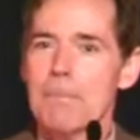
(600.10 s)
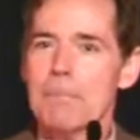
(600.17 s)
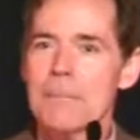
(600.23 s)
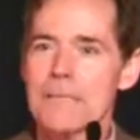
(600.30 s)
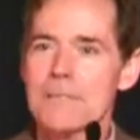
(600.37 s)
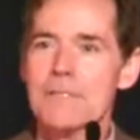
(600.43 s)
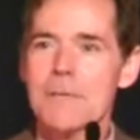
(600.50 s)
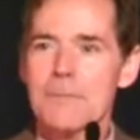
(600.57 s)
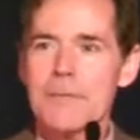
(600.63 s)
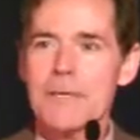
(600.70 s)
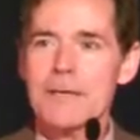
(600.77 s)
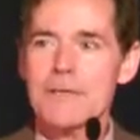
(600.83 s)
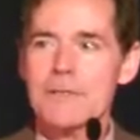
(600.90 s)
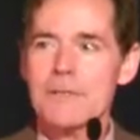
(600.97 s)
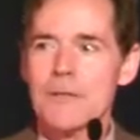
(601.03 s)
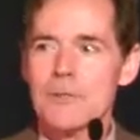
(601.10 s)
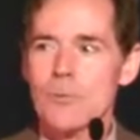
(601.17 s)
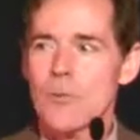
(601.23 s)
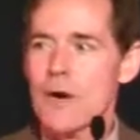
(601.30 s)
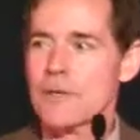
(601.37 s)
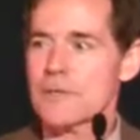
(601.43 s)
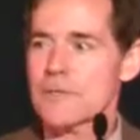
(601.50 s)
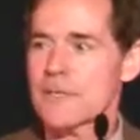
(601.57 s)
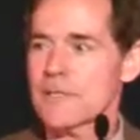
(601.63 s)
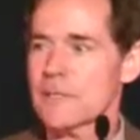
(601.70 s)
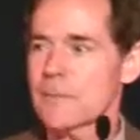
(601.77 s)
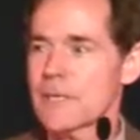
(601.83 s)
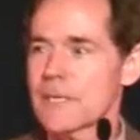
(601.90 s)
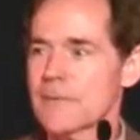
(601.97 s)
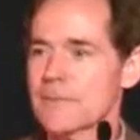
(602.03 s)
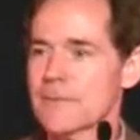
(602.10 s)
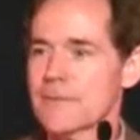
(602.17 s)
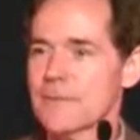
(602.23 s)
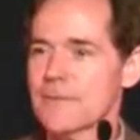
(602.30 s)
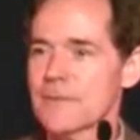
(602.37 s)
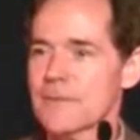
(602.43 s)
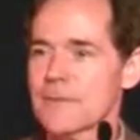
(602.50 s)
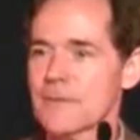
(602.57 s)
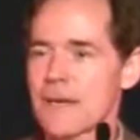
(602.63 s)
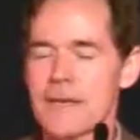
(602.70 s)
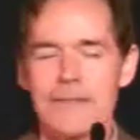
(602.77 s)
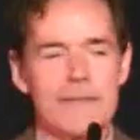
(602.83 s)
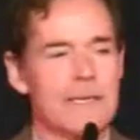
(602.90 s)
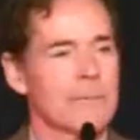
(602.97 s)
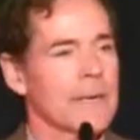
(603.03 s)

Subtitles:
But something else Dr. Walker said to me, I think